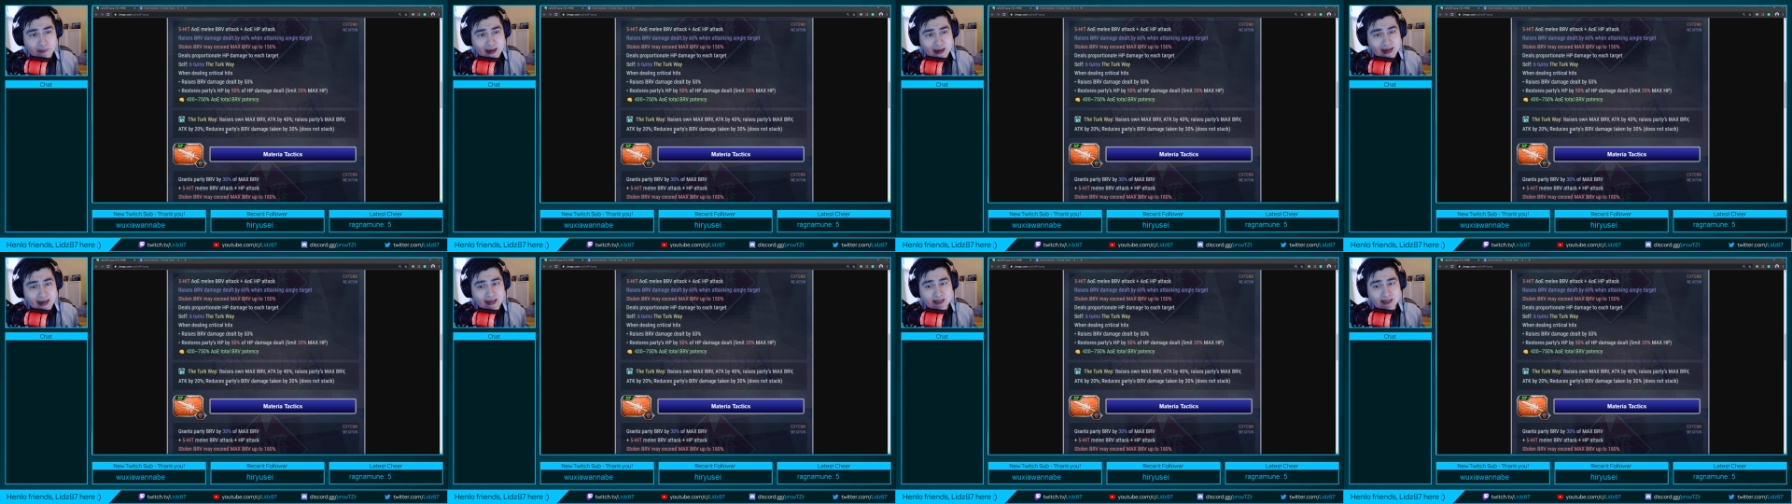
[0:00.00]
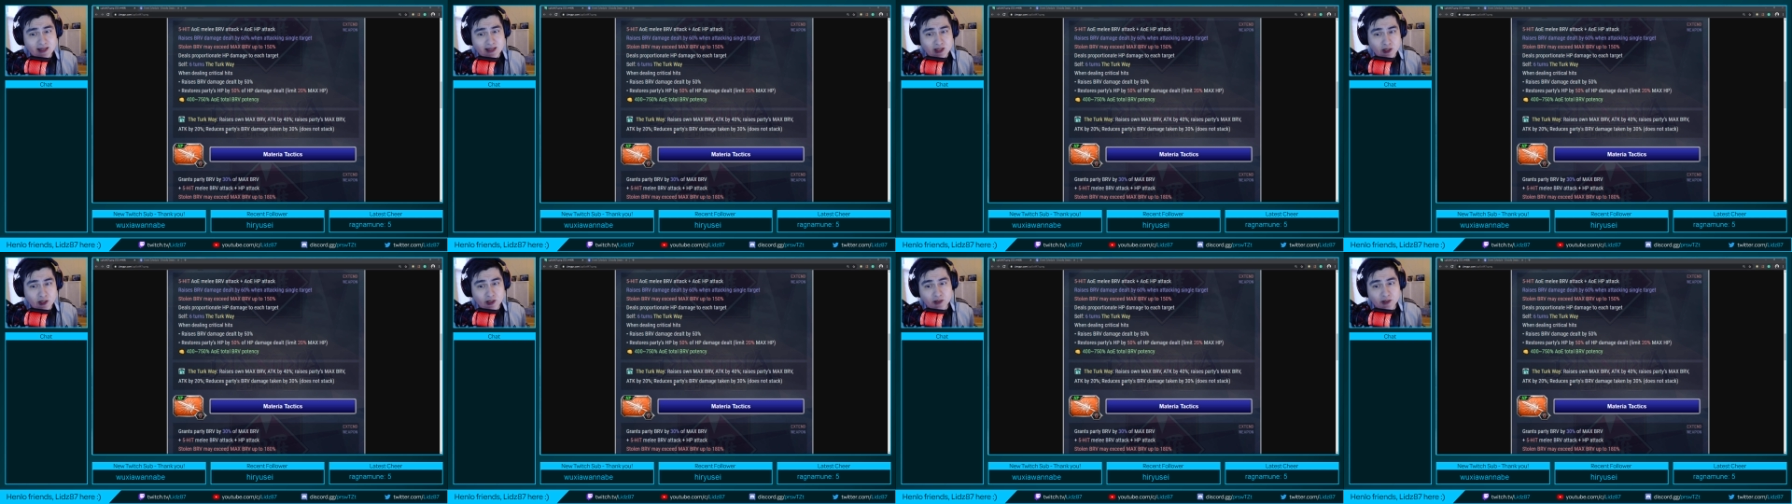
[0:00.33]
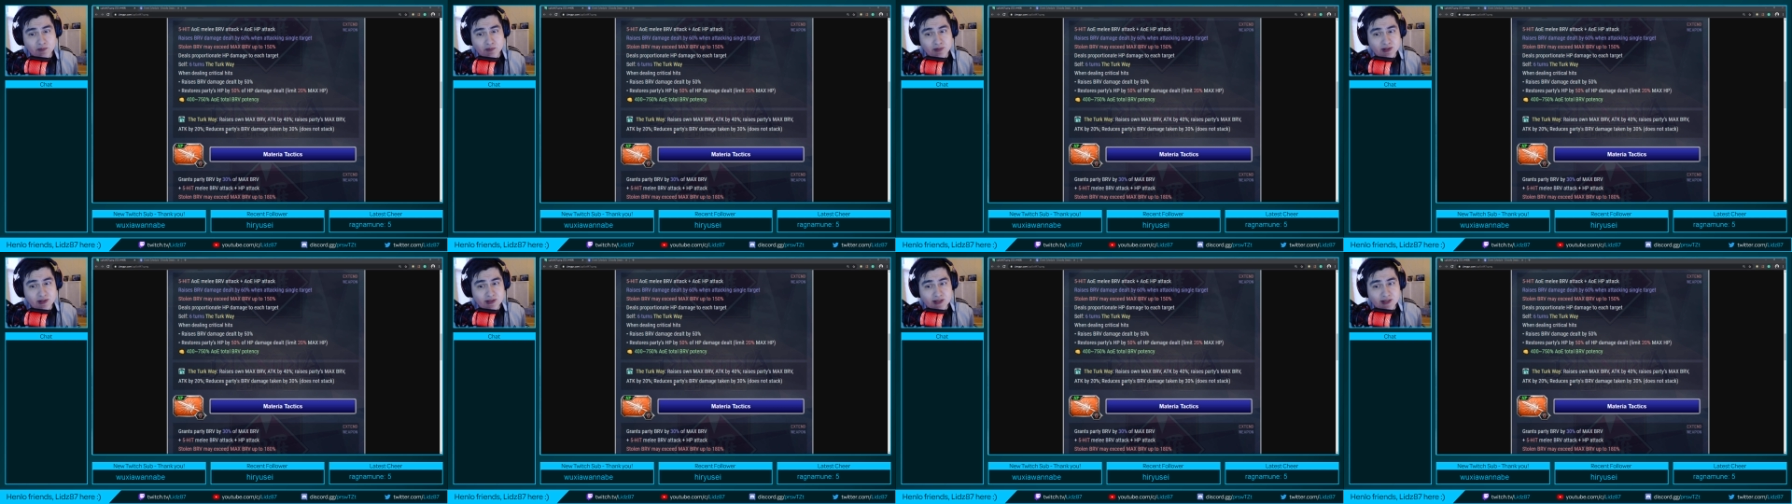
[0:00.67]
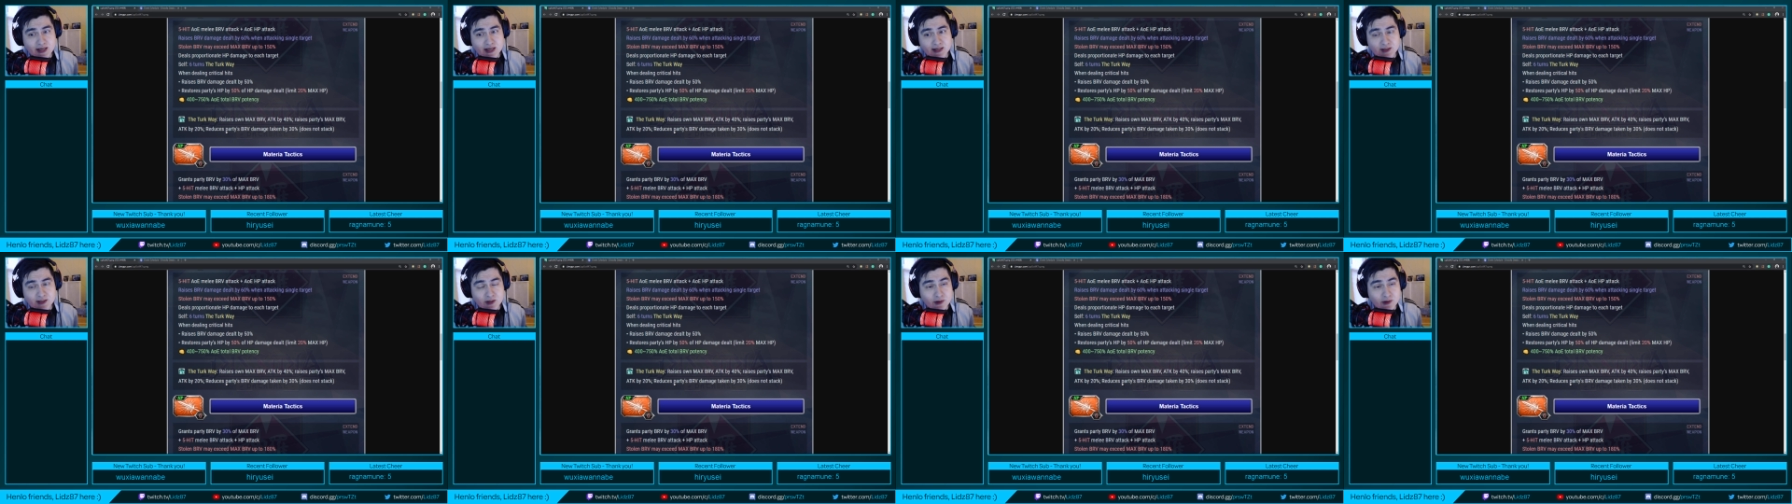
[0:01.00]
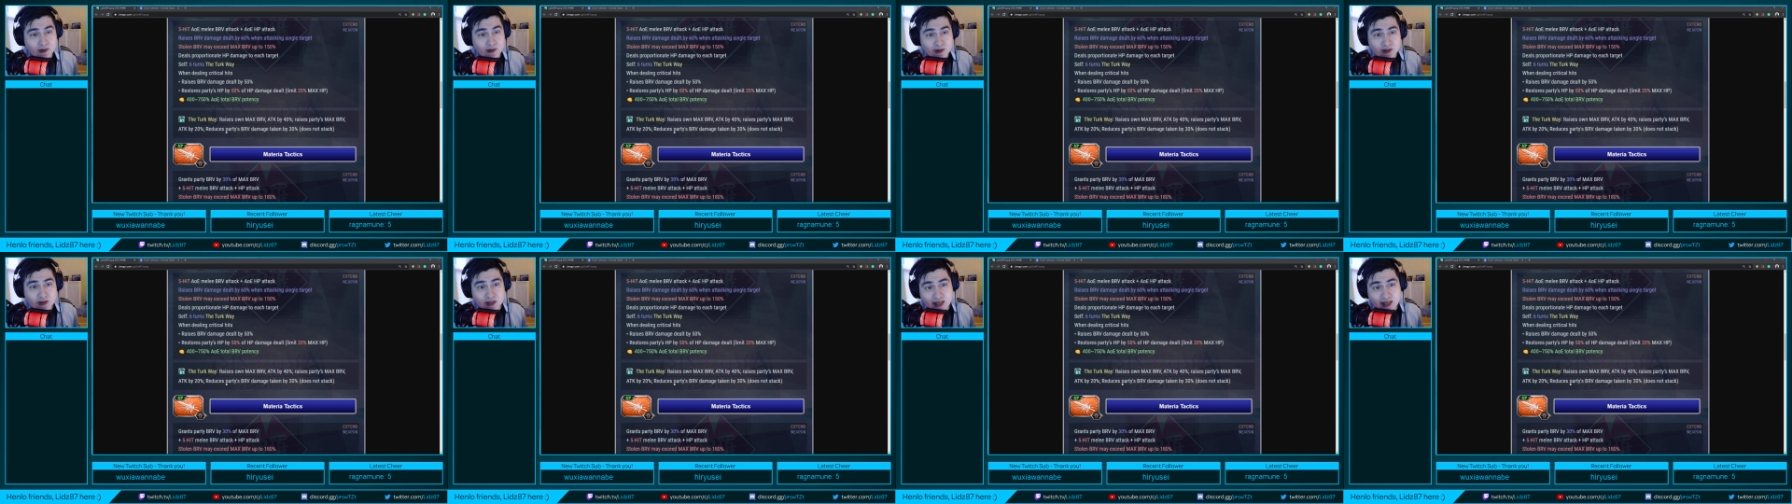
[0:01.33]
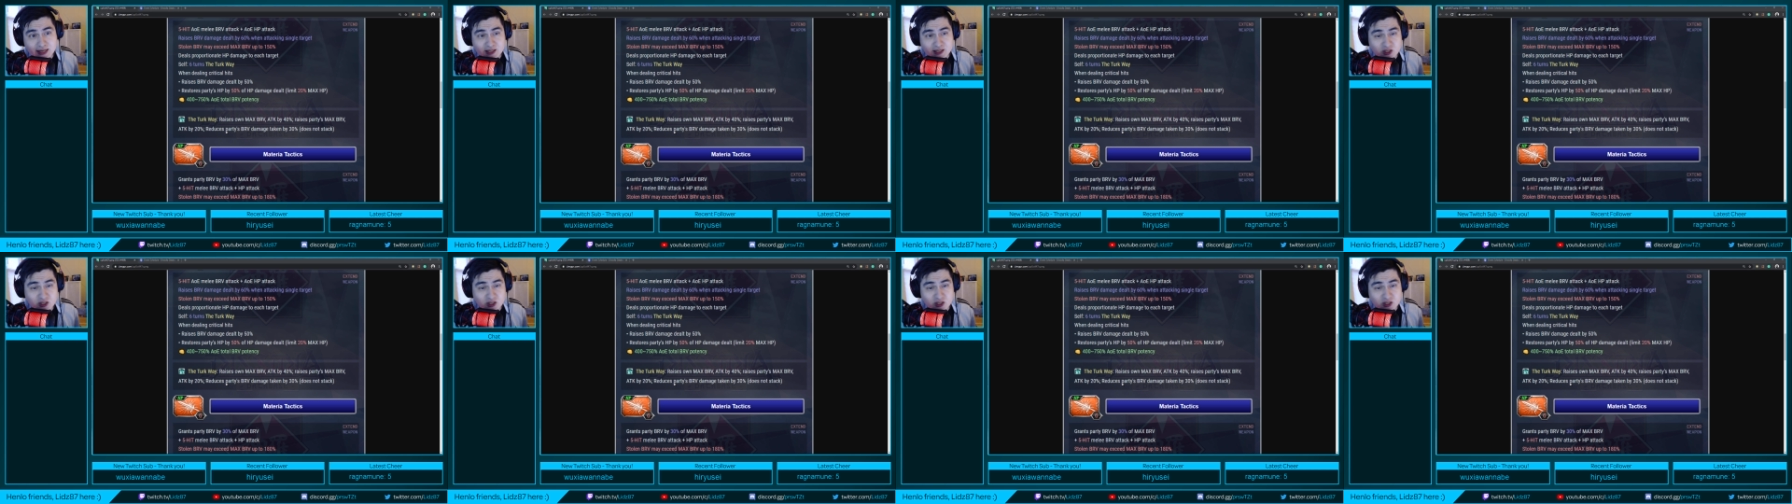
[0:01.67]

by 30%. So there is that